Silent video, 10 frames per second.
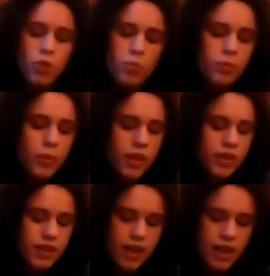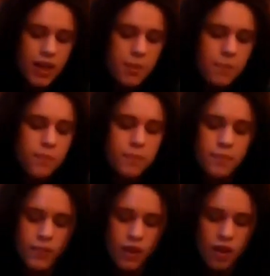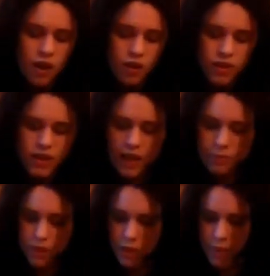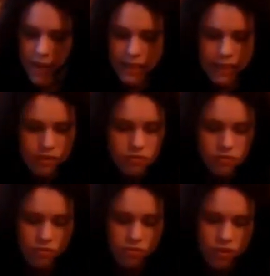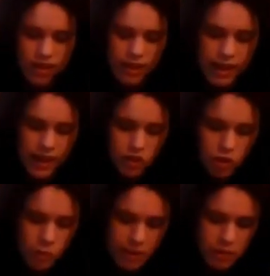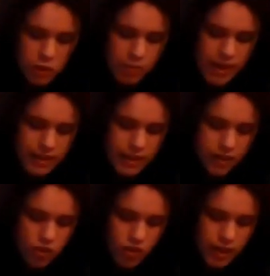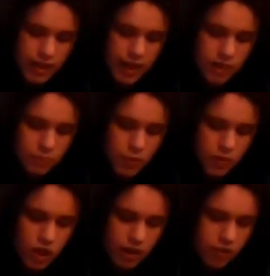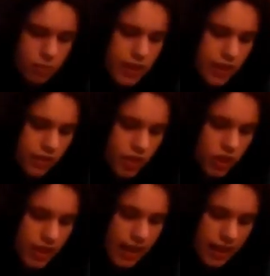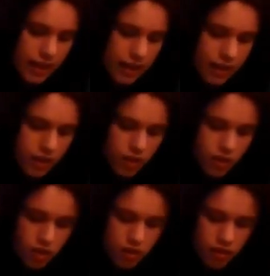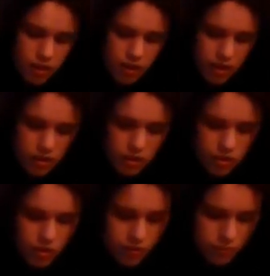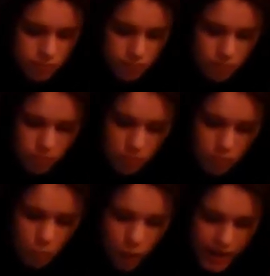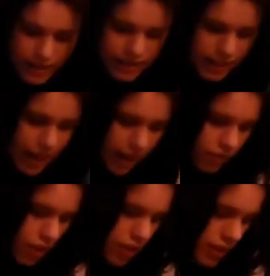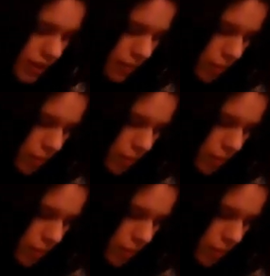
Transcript: work with Bauble because a lot of the time the spacing, it is all about the spacing and trying to get as much out of the material as you can and not sort of wasting areas,